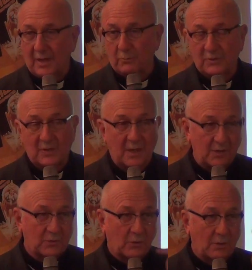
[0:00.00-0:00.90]
and it was
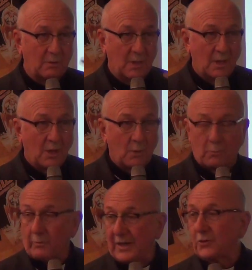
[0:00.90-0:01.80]
headed toward
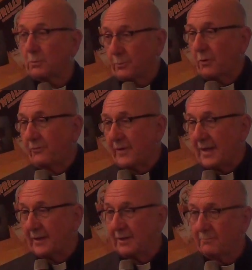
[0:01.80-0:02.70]
racial
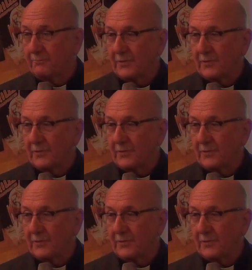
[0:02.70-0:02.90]
profiling,